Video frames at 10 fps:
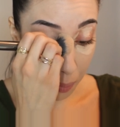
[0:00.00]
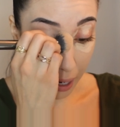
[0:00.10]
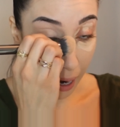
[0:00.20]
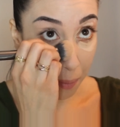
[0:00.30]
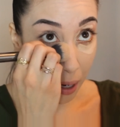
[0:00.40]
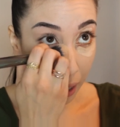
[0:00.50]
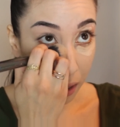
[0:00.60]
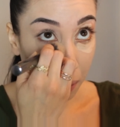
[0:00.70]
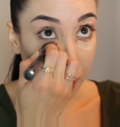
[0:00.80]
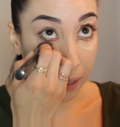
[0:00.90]
but I'm not
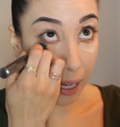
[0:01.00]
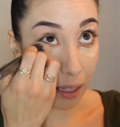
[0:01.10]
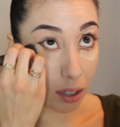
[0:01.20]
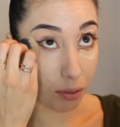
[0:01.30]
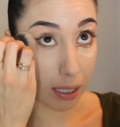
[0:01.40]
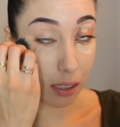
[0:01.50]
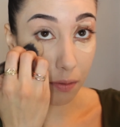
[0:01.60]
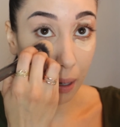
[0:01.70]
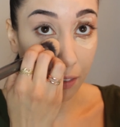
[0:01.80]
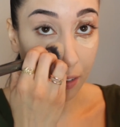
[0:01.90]
going to be setting the rest
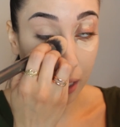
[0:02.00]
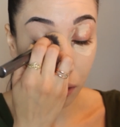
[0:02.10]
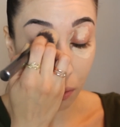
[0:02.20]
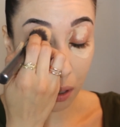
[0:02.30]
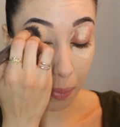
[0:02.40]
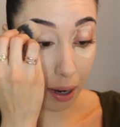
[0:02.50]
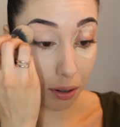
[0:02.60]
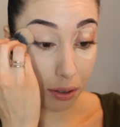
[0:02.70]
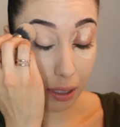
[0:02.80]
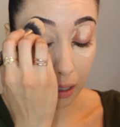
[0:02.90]
of my face with a
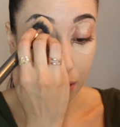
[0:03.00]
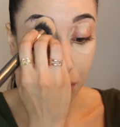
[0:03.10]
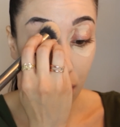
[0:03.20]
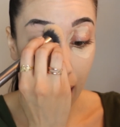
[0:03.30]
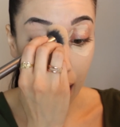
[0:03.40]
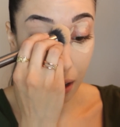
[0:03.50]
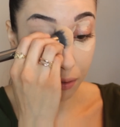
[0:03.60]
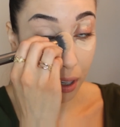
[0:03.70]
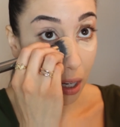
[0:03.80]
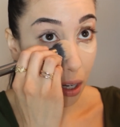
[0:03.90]
powder. Now, if you
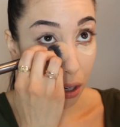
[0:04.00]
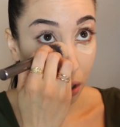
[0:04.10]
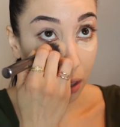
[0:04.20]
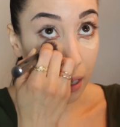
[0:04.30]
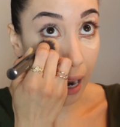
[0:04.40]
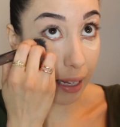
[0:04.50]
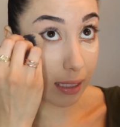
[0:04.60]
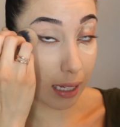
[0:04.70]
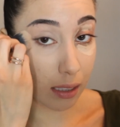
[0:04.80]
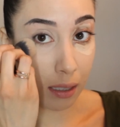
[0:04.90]
have
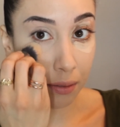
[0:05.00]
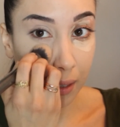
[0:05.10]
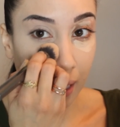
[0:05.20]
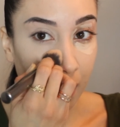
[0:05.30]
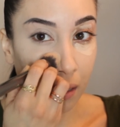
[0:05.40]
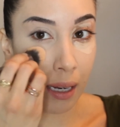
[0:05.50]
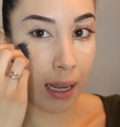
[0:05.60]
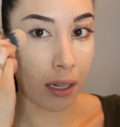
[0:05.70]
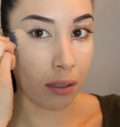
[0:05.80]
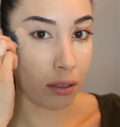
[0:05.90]
not sensitive
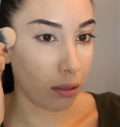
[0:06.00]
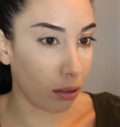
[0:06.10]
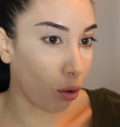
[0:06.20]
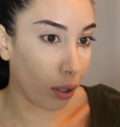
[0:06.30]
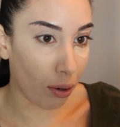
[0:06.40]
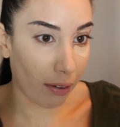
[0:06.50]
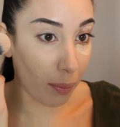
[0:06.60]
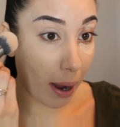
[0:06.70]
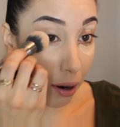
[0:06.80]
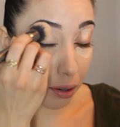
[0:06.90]
skin or you have
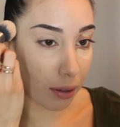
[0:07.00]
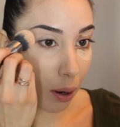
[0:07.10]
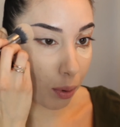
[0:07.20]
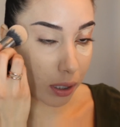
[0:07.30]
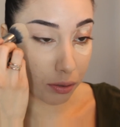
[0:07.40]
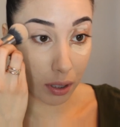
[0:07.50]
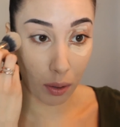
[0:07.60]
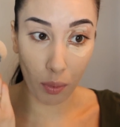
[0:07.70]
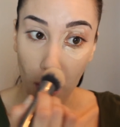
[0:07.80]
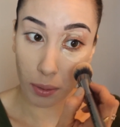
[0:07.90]
a powder that works
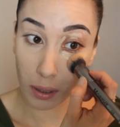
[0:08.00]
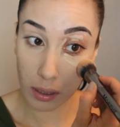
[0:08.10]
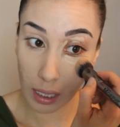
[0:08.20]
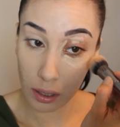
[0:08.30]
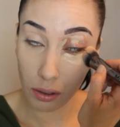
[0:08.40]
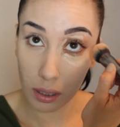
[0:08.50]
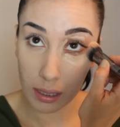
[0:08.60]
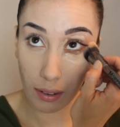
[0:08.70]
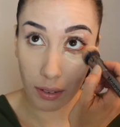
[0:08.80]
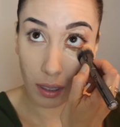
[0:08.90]
really well with your skin, you
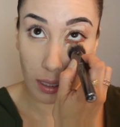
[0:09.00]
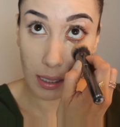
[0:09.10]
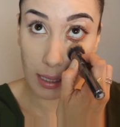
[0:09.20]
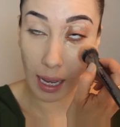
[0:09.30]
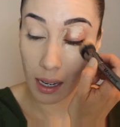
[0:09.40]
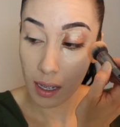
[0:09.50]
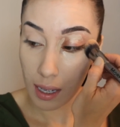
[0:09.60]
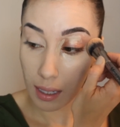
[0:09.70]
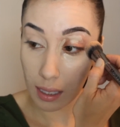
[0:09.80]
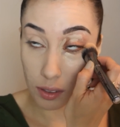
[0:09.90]
could definitely set
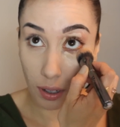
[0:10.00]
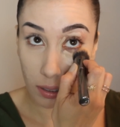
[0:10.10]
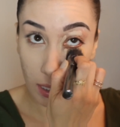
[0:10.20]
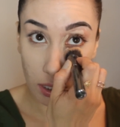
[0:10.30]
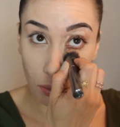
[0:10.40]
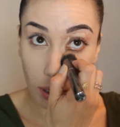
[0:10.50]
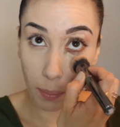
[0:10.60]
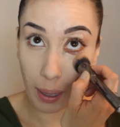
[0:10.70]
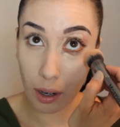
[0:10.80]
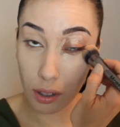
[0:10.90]
this foundation with
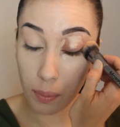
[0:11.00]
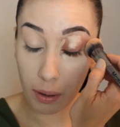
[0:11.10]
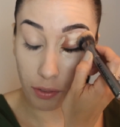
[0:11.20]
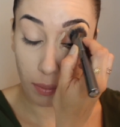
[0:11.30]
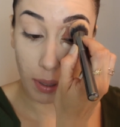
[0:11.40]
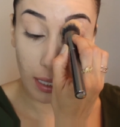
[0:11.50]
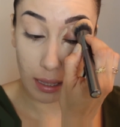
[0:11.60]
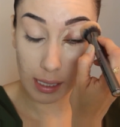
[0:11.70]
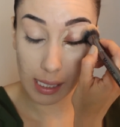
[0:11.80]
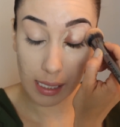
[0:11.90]
a powder. But for
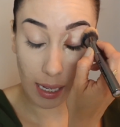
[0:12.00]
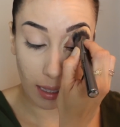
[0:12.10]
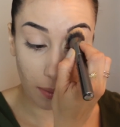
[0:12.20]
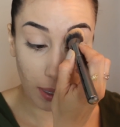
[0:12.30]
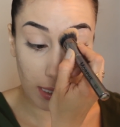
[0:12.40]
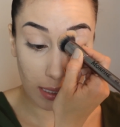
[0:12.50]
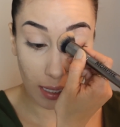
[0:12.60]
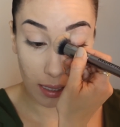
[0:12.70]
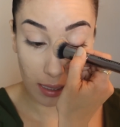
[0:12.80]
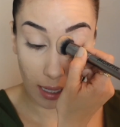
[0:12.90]
me, the state that my
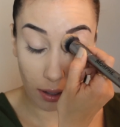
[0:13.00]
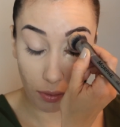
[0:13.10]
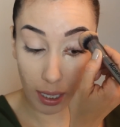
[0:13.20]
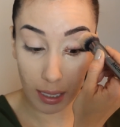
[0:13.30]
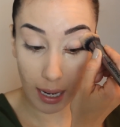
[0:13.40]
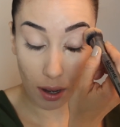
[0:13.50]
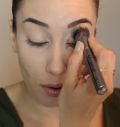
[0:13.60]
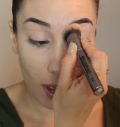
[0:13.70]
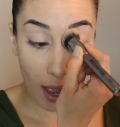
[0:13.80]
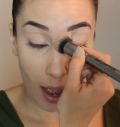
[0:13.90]
skin is in right
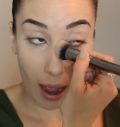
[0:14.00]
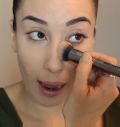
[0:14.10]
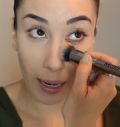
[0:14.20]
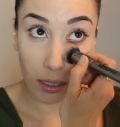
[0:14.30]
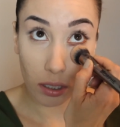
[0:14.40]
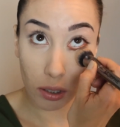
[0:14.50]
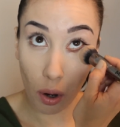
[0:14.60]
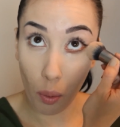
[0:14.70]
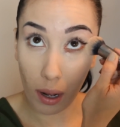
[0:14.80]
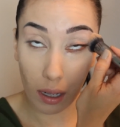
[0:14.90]
now, I just
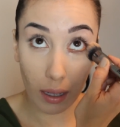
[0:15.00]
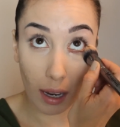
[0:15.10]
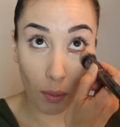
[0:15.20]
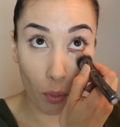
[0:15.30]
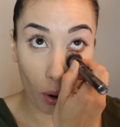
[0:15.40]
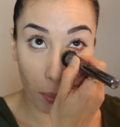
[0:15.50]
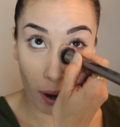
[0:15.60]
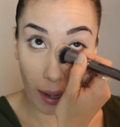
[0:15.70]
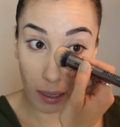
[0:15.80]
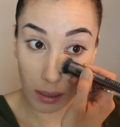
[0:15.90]
don't want to layer more
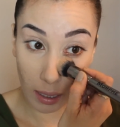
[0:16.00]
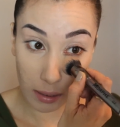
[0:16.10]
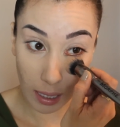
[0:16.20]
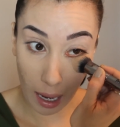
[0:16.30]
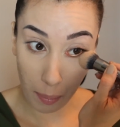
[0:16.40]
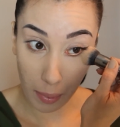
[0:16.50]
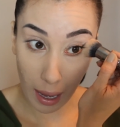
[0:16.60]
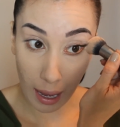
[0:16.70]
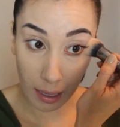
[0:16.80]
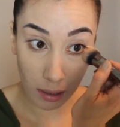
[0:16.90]
products on top.
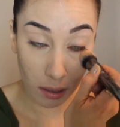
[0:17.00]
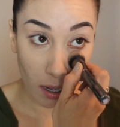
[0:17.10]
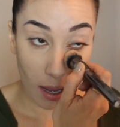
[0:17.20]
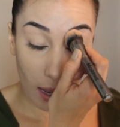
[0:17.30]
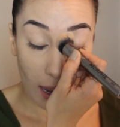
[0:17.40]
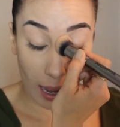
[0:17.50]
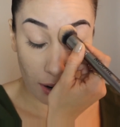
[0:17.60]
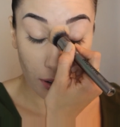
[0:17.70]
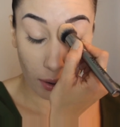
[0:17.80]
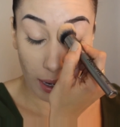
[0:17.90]
And
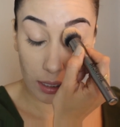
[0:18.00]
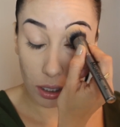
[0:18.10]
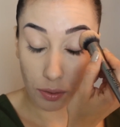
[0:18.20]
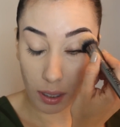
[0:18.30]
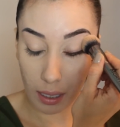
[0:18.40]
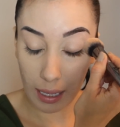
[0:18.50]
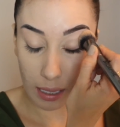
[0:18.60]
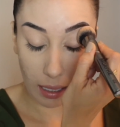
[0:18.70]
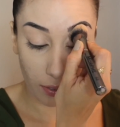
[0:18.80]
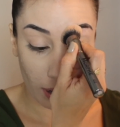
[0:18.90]
I don't know, I just feel
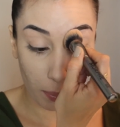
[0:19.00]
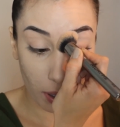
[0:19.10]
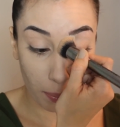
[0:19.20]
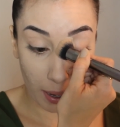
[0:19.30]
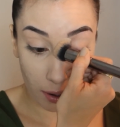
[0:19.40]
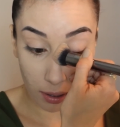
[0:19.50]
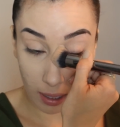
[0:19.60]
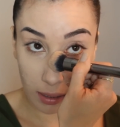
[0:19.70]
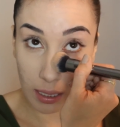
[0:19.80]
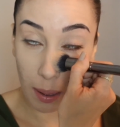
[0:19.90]
like if I put a powder
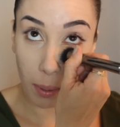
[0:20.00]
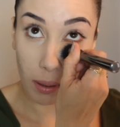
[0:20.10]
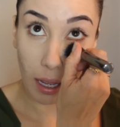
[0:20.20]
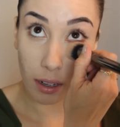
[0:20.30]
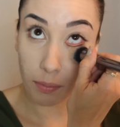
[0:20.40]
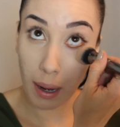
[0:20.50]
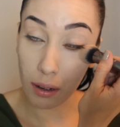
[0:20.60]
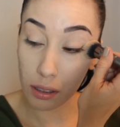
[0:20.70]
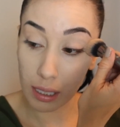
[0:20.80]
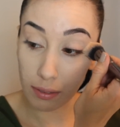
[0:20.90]
on top, a lot of
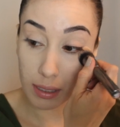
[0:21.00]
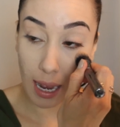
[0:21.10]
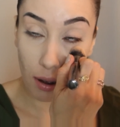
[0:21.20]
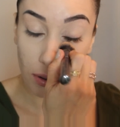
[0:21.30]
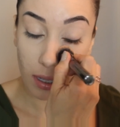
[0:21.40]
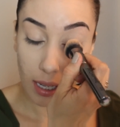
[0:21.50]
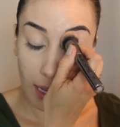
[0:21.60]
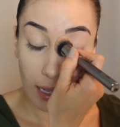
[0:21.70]
powders have talc.